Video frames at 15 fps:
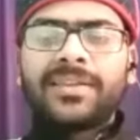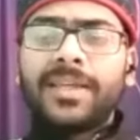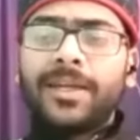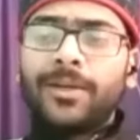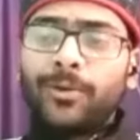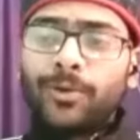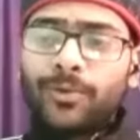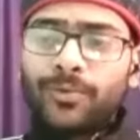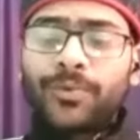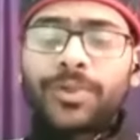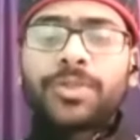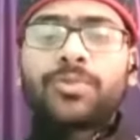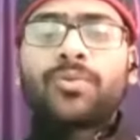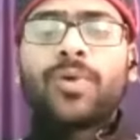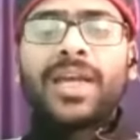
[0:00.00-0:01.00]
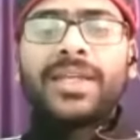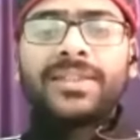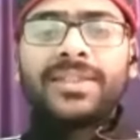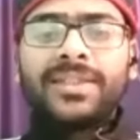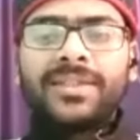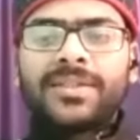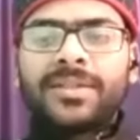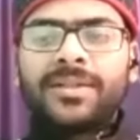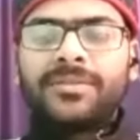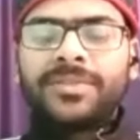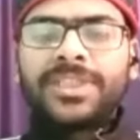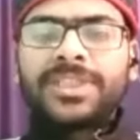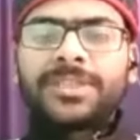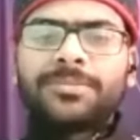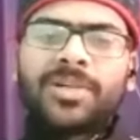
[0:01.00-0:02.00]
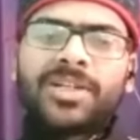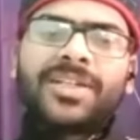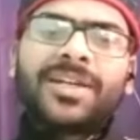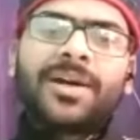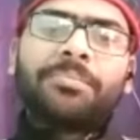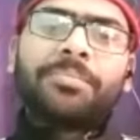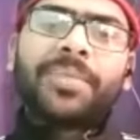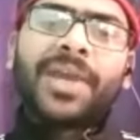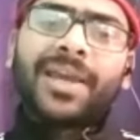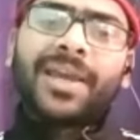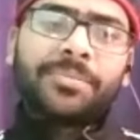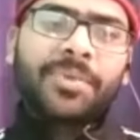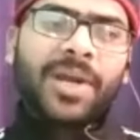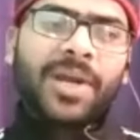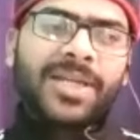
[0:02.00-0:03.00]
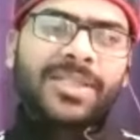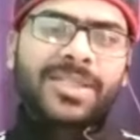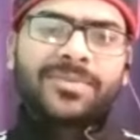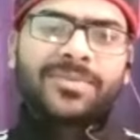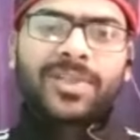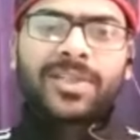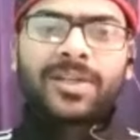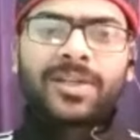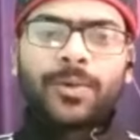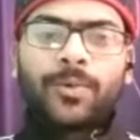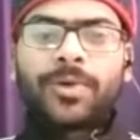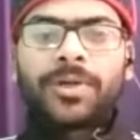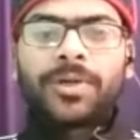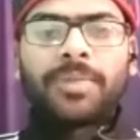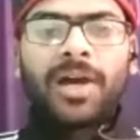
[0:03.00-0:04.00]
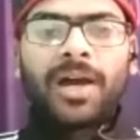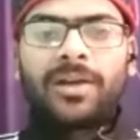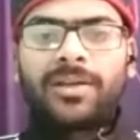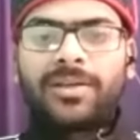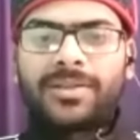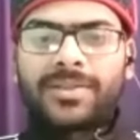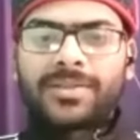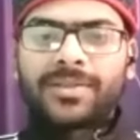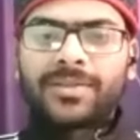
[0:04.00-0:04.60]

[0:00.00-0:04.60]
they look for the quality service, but compare the prices with the local parlors.